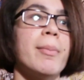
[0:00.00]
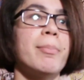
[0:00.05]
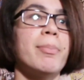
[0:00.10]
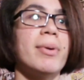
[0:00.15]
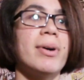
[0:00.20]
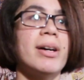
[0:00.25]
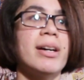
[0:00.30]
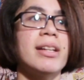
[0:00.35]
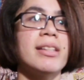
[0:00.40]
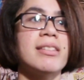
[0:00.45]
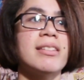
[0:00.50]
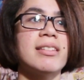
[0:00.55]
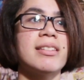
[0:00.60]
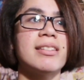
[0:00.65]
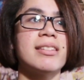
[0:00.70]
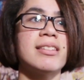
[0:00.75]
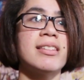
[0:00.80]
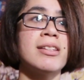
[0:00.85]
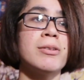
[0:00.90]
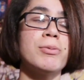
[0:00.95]
But
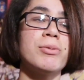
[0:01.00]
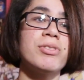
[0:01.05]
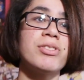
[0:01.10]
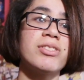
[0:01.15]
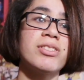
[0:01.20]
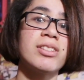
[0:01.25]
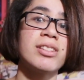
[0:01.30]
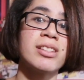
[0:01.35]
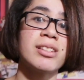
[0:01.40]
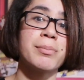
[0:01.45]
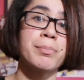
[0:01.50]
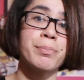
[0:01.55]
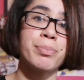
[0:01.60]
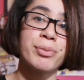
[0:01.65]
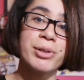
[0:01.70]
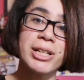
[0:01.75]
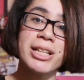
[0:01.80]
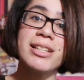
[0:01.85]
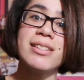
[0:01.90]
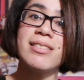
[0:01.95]
it was
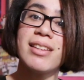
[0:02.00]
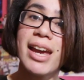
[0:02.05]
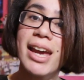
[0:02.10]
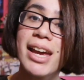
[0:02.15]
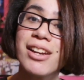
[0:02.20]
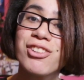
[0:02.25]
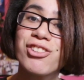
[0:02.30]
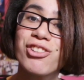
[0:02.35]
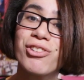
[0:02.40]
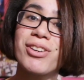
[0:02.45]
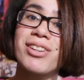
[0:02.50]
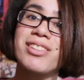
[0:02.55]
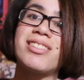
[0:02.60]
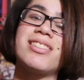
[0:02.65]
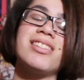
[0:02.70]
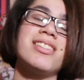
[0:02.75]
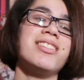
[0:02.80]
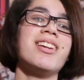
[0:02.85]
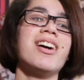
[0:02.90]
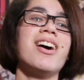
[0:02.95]
pretty
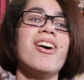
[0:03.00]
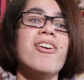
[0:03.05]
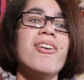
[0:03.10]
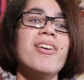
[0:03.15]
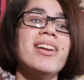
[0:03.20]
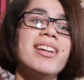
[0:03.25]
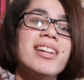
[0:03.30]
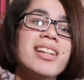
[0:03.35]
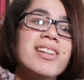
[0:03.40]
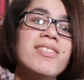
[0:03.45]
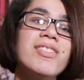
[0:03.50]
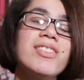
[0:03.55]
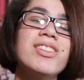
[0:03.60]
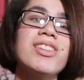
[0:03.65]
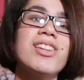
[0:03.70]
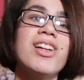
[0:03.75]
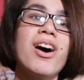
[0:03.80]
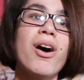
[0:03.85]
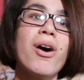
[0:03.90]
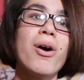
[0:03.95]
dangerous, you know? And
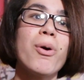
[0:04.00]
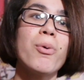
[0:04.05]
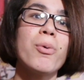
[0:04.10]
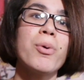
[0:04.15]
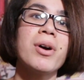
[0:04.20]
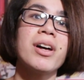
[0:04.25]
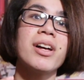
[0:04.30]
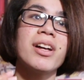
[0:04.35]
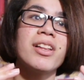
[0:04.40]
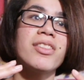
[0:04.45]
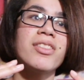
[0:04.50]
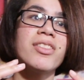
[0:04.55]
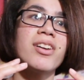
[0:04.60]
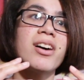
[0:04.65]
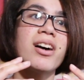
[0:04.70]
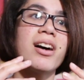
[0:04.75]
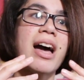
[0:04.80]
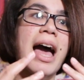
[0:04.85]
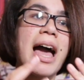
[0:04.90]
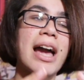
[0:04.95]
even though the
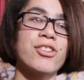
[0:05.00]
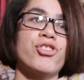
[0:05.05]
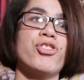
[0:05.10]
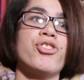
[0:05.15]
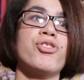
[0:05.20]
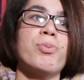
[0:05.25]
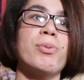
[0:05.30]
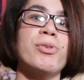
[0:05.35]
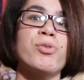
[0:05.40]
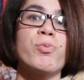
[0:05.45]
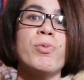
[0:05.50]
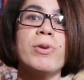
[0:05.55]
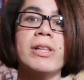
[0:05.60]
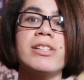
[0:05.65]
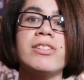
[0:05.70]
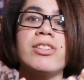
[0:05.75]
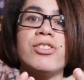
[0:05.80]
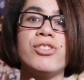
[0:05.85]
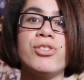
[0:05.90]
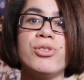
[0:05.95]
actress was
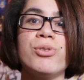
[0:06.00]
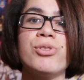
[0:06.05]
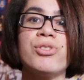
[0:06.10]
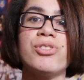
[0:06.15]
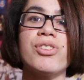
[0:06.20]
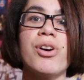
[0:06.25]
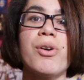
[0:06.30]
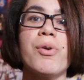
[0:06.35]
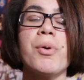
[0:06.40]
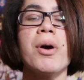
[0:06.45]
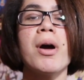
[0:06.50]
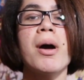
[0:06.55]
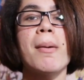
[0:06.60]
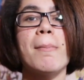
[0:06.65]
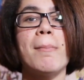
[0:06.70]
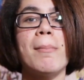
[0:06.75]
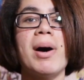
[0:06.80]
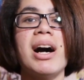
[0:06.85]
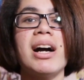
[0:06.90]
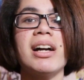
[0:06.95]
willing to do so,
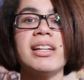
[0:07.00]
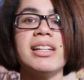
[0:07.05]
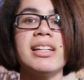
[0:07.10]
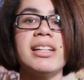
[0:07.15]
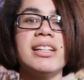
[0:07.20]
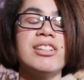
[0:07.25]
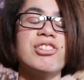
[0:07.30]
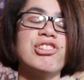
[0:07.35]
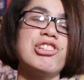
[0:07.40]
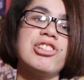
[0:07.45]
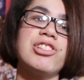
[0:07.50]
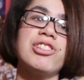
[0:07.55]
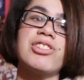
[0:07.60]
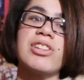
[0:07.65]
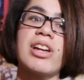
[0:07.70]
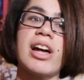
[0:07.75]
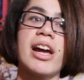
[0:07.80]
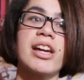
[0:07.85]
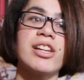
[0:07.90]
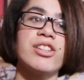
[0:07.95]
Maki, she
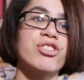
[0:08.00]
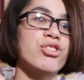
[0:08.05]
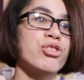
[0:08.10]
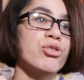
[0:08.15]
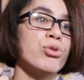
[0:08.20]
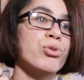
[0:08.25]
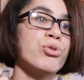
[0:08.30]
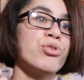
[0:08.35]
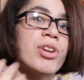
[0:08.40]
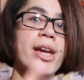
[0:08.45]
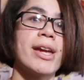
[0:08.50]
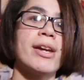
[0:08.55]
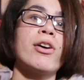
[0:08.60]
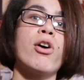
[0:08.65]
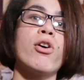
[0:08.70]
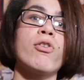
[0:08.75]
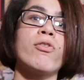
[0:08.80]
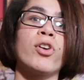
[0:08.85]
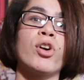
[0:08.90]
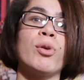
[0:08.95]
decided to take
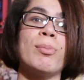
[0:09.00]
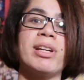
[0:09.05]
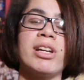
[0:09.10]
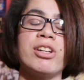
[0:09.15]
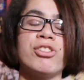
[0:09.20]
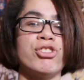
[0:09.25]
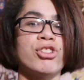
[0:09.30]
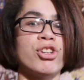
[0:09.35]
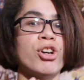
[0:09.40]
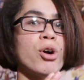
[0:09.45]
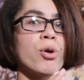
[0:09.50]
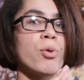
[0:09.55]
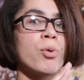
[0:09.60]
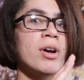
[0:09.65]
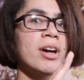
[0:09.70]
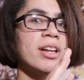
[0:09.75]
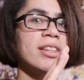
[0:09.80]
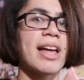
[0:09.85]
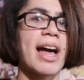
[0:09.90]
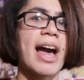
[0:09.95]
over because, you
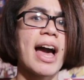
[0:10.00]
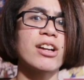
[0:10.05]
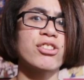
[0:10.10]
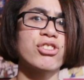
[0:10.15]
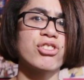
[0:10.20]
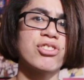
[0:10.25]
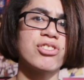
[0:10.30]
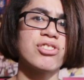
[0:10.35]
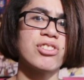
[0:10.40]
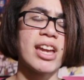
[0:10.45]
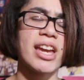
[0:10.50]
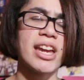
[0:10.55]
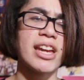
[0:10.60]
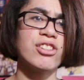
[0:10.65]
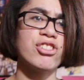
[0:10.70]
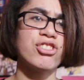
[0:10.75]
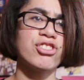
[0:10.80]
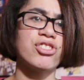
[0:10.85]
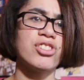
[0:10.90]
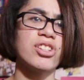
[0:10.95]
know, the actress's
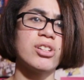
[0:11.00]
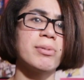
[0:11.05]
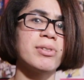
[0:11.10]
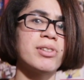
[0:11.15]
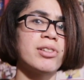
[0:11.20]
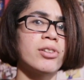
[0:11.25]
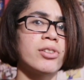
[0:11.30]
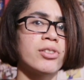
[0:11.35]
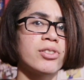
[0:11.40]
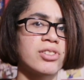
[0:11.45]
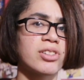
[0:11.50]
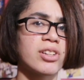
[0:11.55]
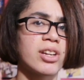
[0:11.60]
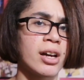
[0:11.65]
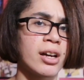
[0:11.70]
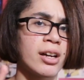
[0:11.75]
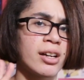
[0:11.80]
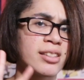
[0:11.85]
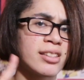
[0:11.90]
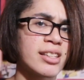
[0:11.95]
agency was a little
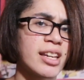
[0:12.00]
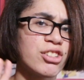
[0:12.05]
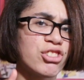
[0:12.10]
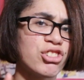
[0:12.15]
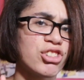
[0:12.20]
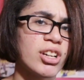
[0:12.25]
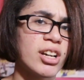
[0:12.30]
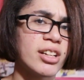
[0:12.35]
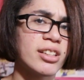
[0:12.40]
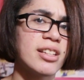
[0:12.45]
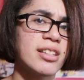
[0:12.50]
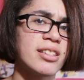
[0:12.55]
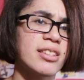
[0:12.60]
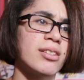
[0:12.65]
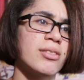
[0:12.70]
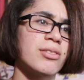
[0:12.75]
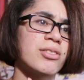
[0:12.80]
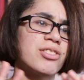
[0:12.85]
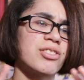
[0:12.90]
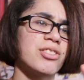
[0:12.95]
sketchy on this.
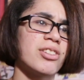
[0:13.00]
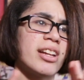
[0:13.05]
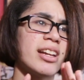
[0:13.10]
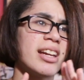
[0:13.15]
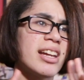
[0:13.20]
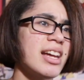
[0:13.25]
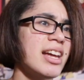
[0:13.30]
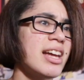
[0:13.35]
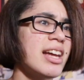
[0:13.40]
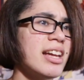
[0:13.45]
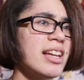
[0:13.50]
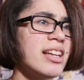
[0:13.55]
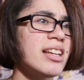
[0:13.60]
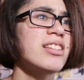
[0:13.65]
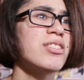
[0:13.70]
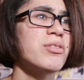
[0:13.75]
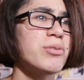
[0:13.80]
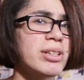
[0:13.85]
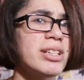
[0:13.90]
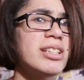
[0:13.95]
They were just like, eh,
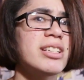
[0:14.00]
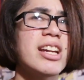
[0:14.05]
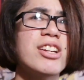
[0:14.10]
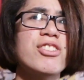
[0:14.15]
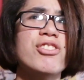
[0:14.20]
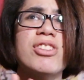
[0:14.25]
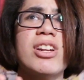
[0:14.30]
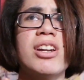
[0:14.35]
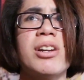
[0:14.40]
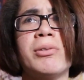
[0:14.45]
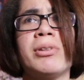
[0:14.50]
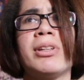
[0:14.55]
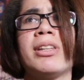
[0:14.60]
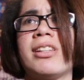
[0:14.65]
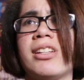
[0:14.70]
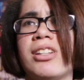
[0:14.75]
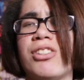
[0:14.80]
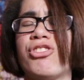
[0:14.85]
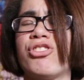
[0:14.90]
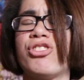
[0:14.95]
it's really dangerous. I don't really
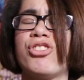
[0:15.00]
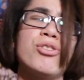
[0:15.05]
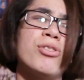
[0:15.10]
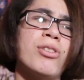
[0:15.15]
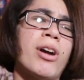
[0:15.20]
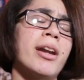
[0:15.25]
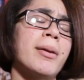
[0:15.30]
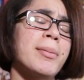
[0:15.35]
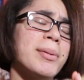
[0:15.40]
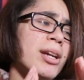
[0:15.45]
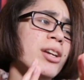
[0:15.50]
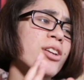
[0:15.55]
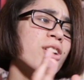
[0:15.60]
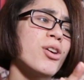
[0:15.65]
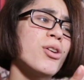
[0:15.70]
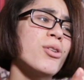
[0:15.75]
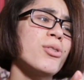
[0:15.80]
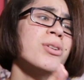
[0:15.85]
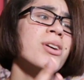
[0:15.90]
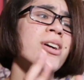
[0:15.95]
think you should do that. I mean, I
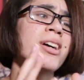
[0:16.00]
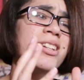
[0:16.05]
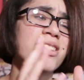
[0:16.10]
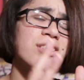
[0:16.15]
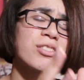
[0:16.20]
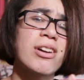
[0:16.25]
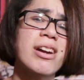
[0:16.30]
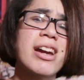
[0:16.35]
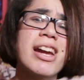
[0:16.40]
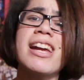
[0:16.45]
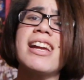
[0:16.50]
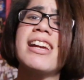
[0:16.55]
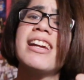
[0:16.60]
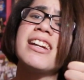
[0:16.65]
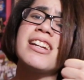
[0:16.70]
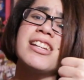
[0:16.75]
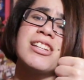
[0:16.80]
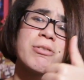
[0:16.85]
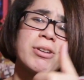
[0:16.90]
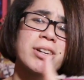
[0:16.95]
know it's great.
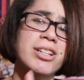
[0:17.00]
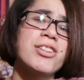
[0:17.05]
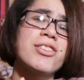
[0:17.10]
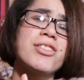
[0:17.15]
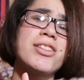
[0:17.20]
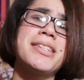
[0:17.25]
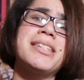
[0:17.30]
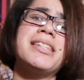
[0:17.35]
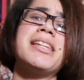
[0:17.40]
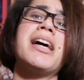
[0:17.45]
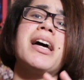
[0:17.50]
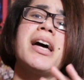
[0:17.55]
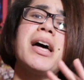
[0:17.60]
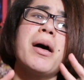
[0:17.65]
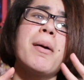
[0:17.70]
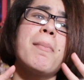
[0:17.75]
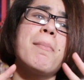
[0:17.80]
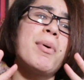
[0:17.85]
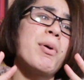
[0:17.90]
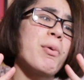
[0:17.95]
You want to do this,
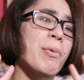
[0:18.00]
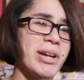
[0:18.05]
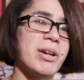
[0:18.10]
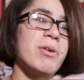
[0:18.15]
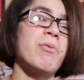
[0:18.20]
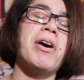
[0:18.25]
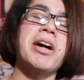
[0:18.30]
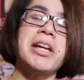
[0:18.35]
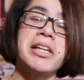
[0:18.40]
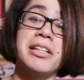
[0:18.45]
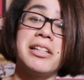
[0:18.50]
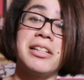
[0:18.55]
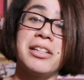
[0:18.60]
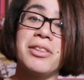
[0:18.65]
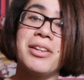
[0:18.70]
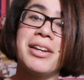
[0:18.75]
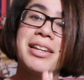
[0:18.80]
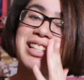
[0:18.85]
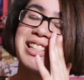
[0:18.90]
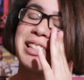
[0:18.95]
but we don't want you to do
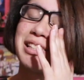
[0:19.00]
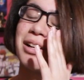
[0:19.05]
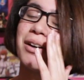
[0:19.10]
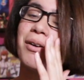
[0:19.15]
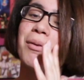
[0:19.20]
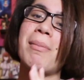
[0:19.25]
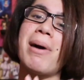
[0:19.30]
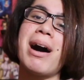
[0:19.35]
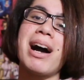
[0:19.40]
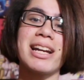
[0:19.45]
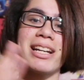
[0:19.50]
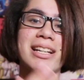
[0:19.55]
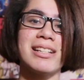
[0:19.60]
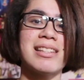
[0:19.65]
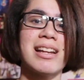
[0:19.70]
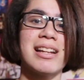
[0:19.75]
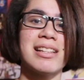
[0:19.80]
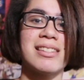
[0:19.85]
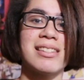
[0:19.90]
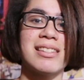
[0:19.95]
this. So Maki
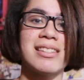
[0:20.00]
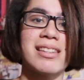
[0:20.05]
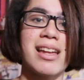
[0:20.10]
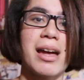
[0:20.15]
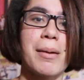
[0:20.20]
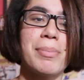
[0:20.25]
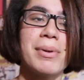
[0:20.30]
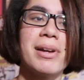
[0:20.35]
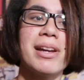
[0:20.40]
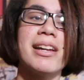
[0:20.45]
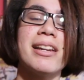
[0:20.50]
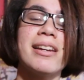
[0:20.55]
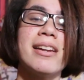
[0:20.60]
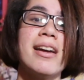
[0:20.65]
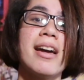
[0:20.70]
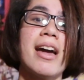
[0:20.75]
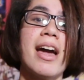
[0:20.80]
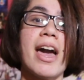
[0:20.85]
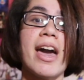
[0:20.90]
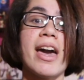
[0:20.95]
decides to step in
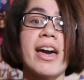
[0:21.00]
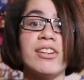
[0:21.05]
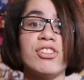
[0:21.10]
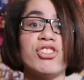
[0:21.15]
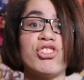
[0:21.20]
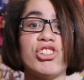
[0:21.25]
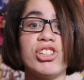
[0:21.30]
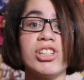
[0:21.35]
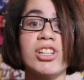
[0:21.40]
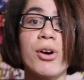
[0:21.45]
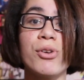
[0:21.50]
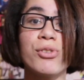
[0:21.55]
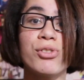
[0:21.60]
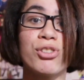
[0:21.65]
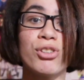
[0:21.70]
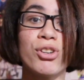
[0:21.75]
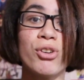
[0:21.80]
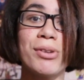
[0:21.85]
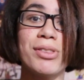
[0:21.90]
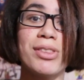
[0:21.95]
and she goes
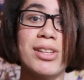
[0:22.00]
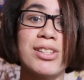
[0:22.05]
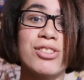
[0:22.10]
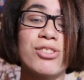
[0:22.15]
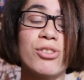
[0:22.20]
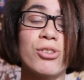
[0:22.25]
through with it.